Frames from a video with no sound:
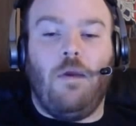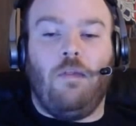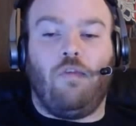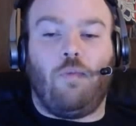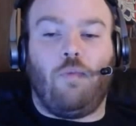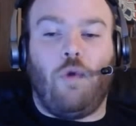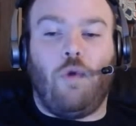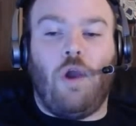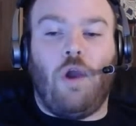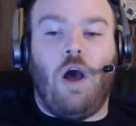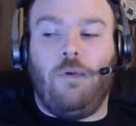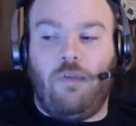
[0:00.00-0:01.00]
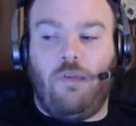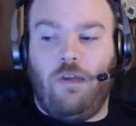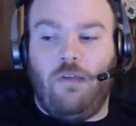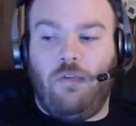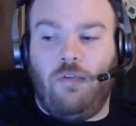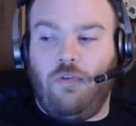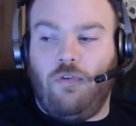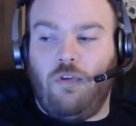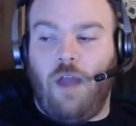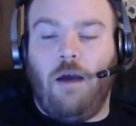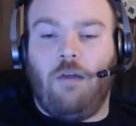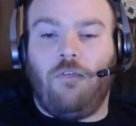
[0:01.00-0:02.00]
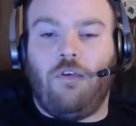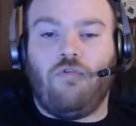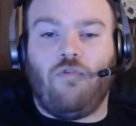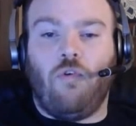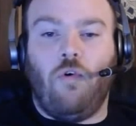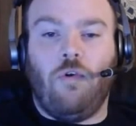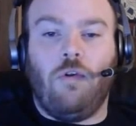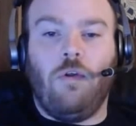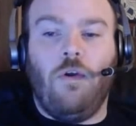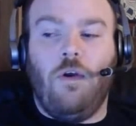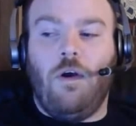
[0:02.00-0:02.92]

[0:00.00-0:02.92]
The spring hype is just out of control.